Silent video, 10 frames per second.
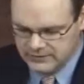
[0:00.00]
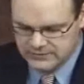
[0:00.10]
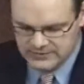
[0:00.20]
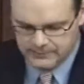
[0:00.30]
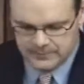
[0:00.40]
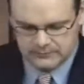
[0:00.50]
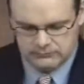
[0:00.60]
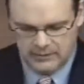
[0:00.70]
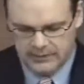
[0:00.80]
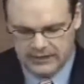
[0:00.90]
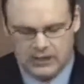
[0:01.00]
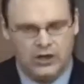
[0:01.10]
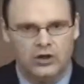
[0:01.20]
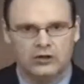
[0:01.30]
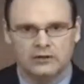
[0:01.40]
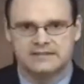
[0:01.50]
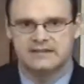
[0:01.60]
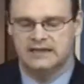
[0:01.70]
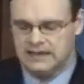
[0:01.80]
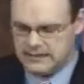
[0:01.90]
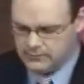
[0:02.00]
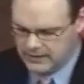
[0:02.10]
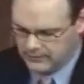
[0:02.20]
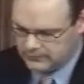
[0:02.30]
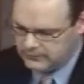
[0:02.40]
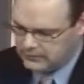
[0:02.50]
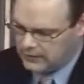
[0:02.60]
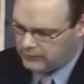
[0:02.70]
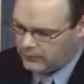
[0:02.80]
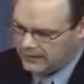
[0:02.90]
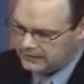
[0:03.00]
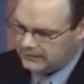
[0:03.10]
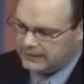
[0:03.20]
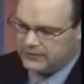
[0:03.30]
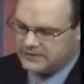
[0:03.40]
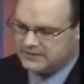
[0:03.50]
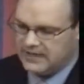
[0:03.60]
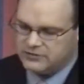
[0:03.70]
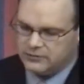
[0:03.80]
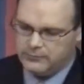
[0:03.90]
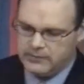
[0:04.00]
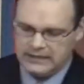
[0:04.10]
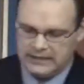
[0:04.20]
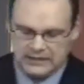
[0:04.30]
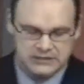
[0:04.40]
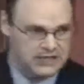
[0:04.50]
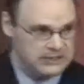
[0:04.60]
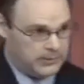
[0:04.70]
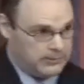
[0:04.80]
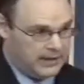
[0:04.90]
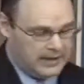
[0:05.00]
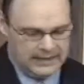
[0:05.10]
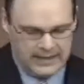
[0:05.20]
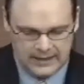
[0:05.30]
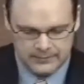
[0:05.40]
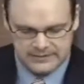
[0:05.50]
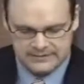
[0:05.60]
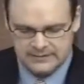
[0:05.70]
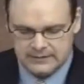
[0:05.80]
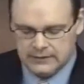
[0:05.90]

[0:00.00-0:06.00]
I do something. I make a call, send an email, I write a letter, I schedule a meeting, I change my buying habits.